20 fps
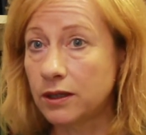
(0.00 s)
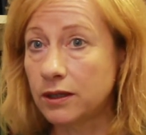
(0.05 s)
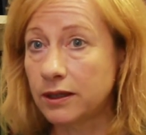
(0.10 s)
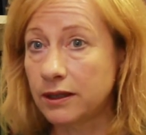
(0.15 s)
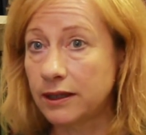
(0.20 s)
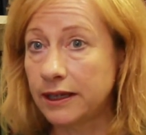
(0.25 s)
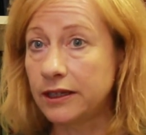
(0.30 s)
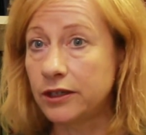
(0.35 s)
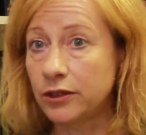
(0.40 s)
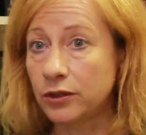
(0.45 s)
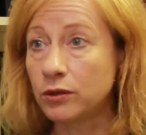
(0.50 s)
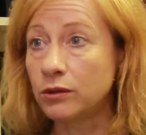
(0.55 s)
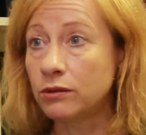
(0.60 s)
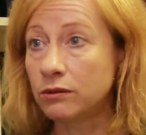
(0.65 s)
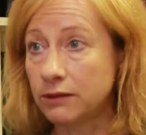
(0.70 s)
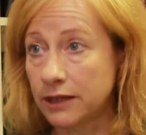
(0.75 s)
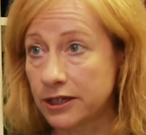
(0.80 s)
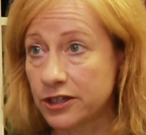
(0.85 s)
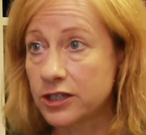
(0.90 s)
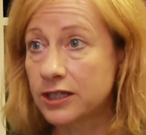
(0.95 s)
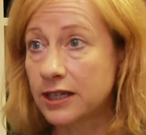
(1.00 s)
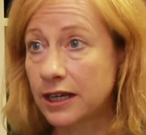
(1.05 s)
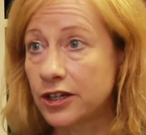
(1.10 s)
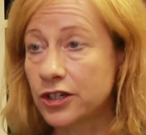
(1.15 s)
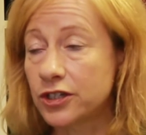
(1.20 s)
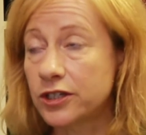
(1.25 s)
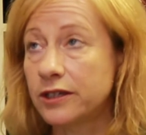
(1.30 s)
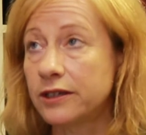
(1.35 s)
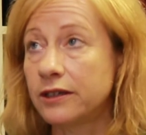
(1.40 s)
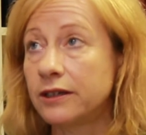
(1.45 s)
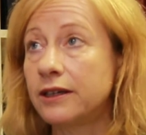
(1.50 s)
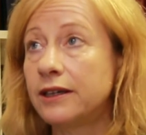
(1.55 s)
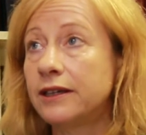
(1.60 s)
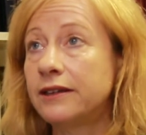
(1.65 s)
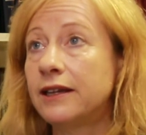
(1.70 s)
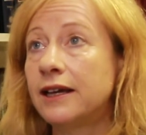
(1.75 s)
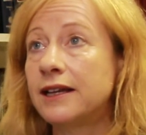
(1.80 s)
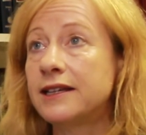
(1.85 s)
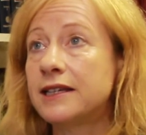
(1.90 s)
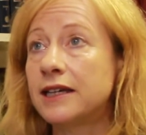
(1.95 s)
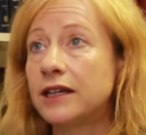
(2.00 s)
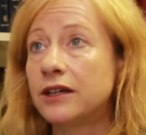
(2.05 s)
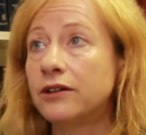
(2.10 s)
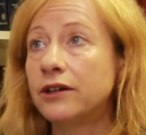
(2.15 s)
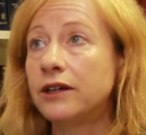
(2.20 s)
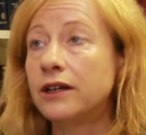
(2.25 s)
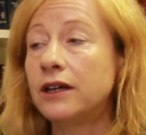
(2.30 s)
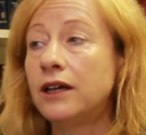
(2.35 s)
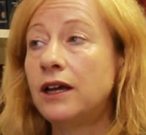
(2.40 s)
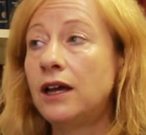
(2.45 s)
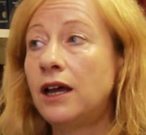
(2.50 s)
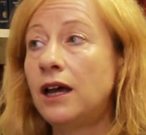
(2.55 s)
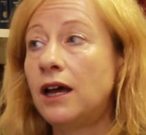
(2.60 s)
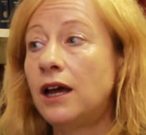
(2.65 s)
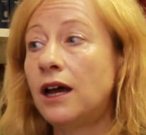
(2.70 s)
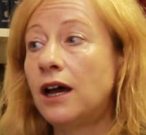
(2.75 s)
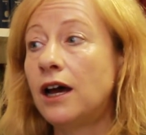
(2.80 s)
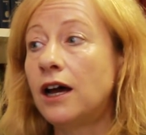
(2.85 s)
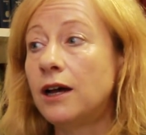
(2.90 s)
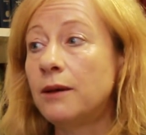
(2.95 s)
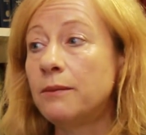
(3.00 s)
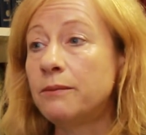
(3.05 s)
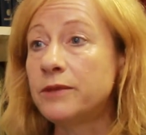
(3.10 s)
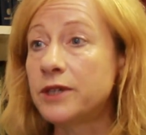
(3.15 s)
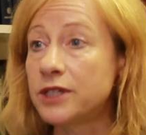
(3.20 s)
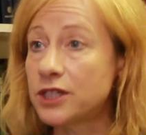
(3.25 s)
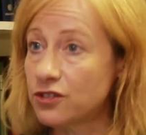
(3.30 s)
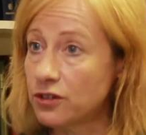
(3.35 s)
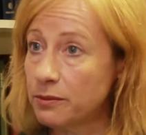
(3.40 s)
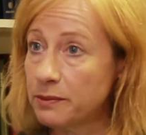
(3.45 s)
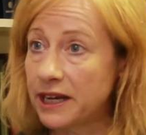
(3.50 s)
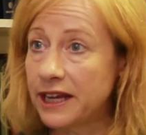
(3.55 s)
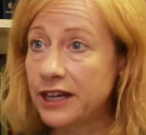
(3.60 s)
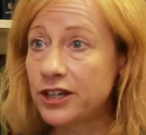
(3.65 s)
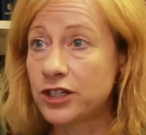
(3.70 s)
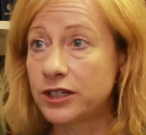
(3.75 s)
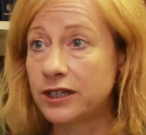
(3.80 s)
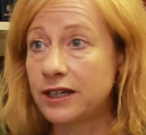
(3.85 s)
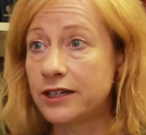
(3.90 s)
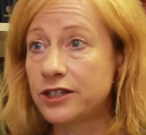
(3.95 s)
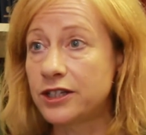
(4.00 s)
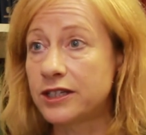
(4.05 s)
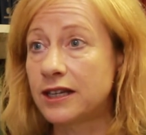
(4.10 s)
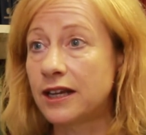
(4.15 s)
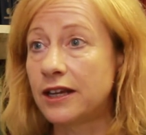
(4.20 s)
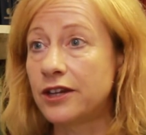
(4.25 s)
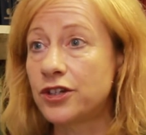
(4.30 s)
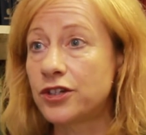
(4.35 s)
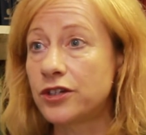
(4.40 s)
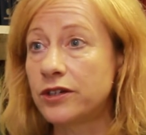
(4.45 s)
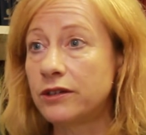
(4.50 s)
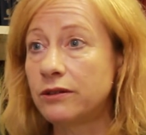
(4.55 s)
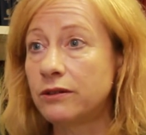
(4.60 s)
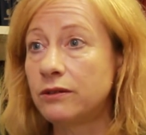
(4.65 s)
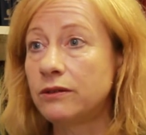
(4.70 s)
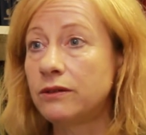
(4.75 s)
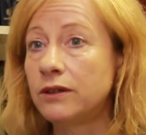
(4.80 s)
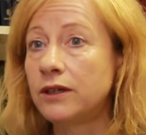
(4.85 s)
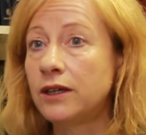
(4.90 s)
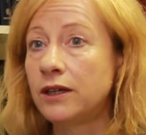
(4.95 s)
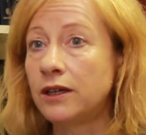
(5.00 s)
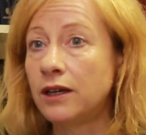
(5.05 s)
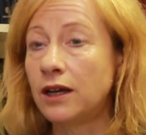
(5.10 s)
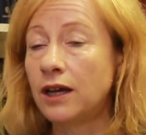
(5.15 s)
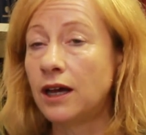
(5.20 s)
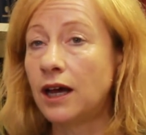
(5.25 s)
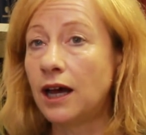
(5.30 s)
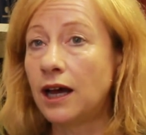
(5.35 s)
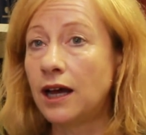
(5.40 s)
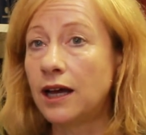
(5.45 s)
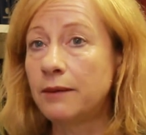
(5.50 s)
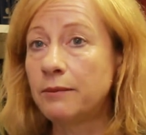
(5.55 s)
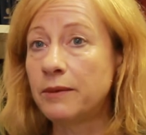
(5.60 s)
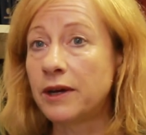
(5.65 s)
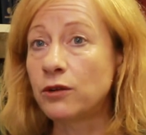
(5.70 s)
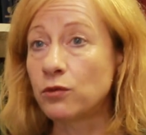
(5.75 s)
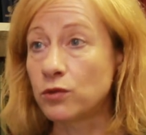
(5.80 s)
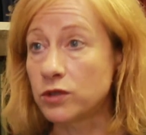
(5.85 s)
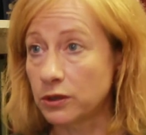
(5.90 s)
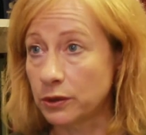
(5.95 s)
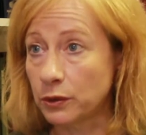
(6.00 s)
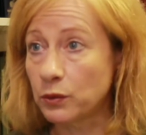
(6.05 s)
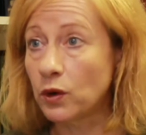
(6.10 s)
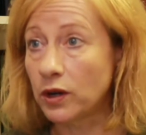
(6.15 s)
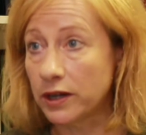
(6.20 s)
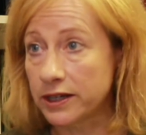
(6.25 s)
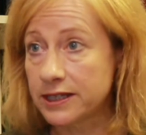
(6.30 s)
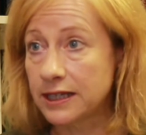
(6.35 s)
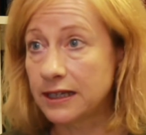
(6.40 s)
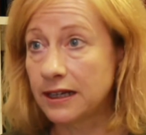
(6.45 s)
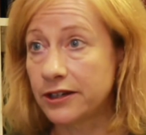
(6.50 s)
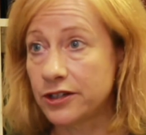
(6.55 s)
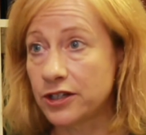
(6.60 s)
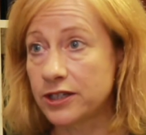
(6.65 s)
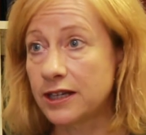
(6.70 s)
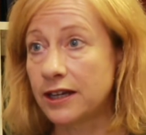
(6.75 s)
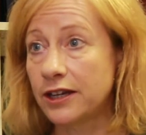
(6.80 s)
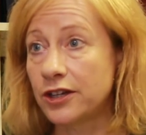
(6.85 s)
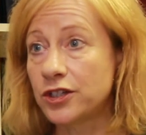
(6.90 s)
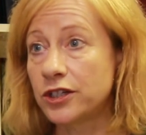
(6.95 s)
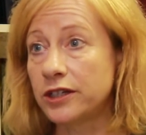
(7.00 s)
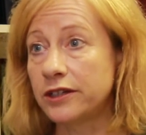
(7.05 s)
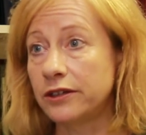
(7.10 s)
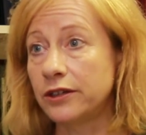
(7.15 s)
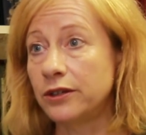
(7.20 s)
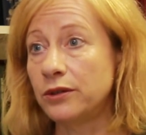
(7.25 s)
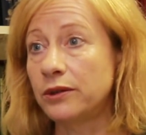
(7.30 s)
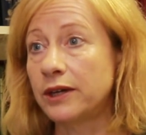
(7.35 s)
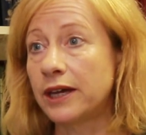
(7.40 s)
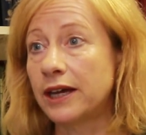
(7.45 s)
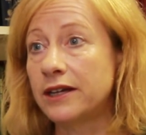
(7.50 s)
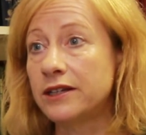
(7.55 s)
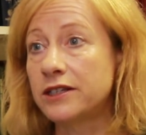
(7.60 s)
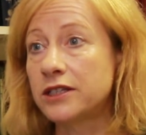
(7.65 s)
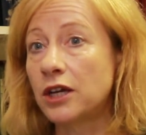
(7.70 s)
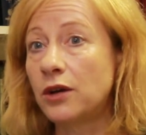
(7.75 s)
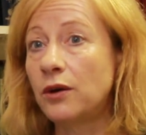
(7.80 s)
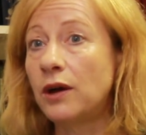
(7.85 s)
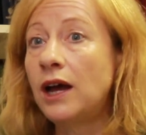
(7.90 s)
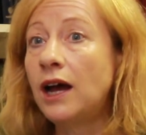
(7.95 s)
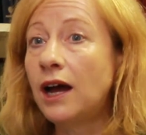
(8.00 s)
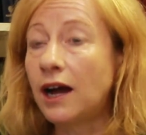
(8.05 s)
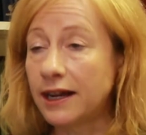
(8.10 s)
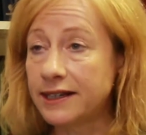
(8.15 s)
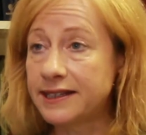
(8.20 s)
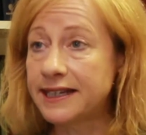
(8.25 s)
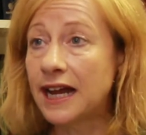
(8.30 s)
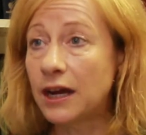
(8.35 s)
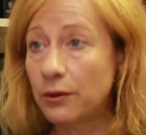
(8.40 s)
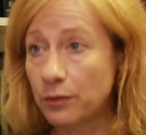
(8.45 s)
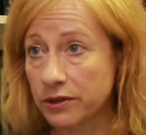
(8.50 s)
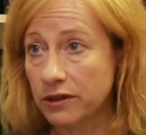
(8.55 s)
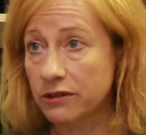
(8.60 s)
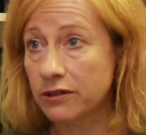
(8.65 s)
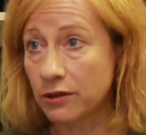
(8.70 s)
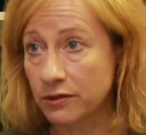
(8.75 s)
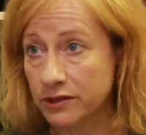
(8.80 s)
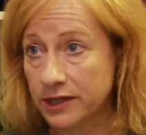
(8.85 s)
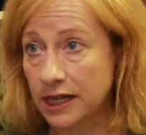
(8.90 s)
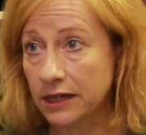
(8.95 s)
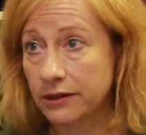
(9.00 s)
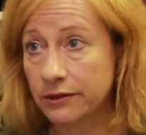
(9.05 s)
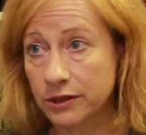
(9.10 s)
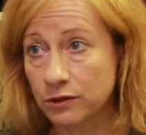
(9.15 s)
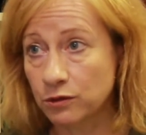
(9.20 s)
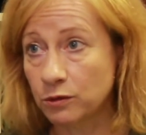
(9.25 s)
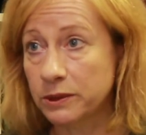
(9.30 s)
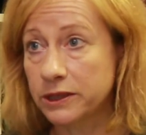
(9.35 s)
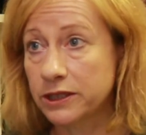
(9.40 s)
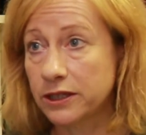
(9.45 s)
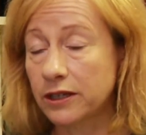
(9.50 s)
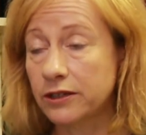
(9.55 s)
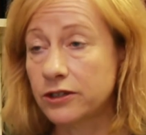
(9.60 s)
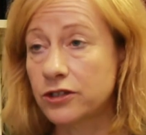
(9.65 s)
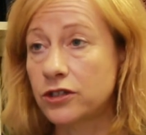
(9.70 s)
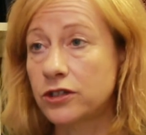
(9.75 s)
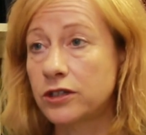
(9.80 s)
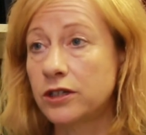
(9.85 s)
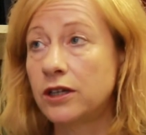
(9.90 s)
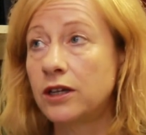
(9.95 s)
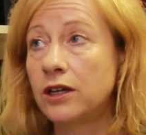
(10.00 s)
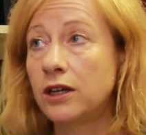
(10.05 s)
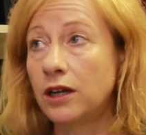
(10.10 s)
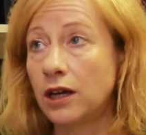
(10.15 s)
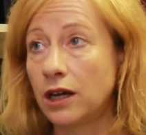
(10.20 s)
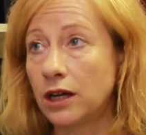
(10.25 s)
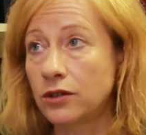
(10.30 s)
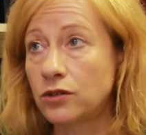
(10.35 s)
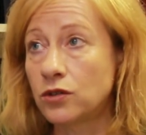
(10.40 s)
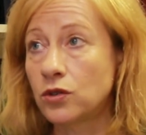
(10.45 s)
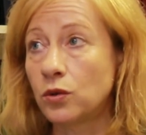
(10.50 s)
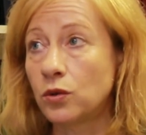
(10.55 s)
EU legislation in that area. Discrimination legislation, and also equality legislation in the UK. So I doubt whether those areas will be touched at